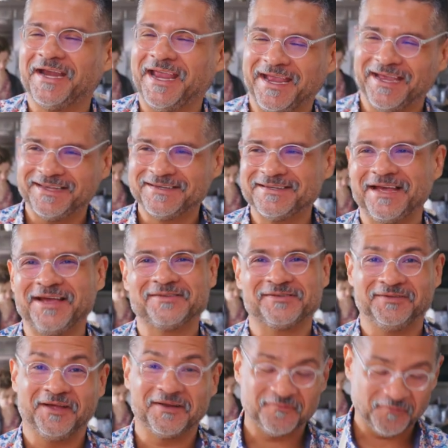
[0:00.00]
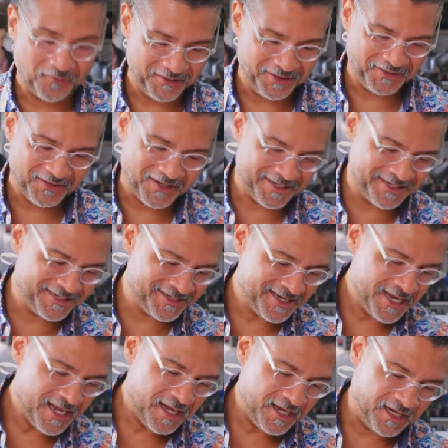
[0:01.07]
hand has a lot of oil on it,
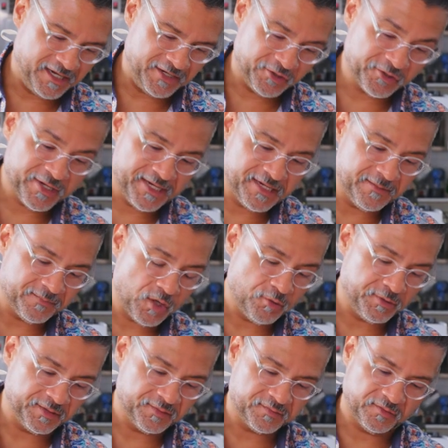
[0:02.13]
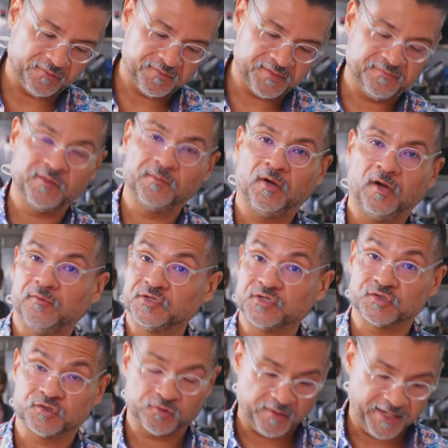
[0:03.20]
you're going to end up coating the surface of the ball,
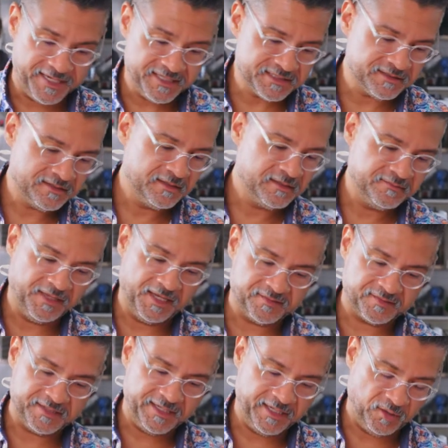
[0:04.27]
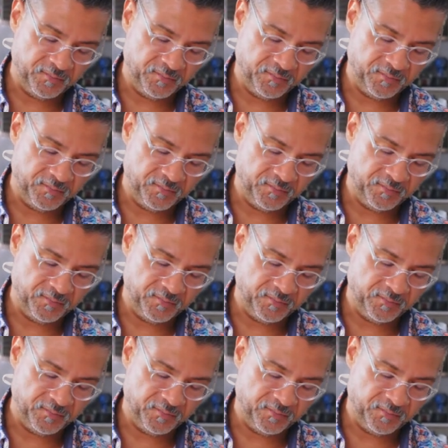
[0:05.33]
which is great. That's going